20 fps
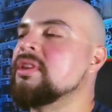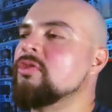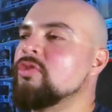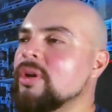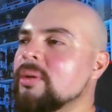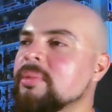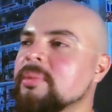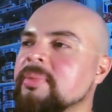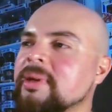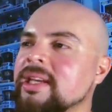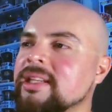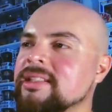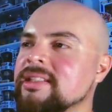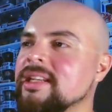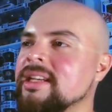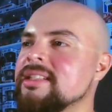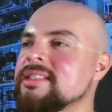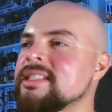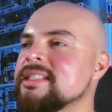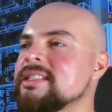the rubber band
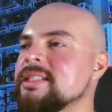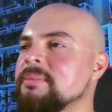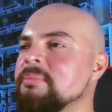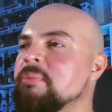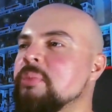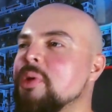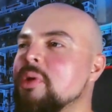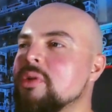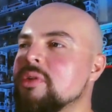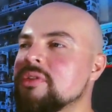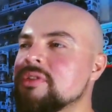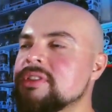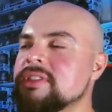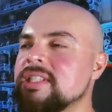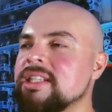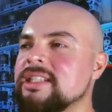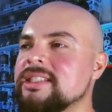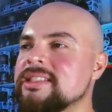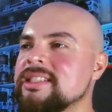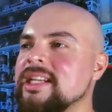does is it pulls
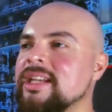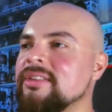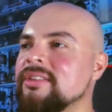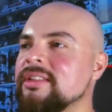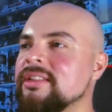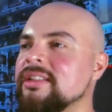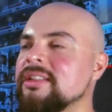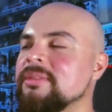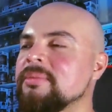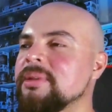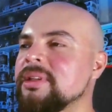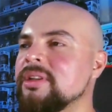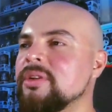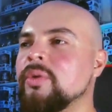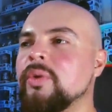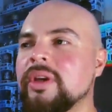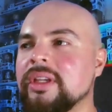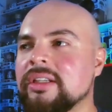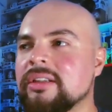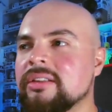things down a little bit
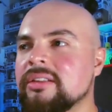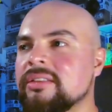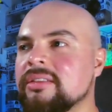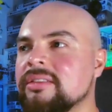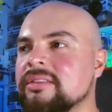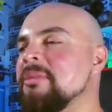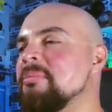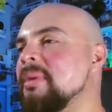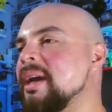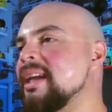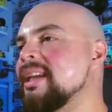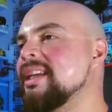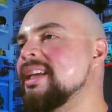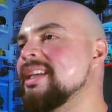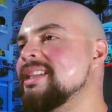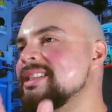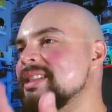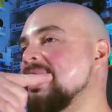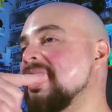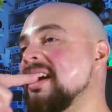quicker. In my
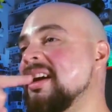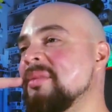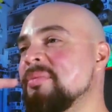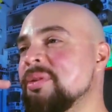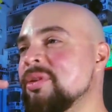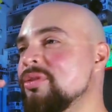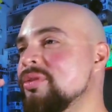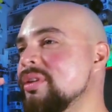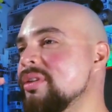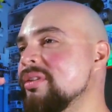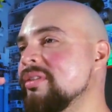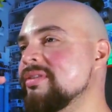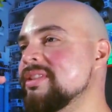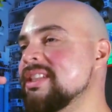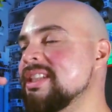case, my upper row of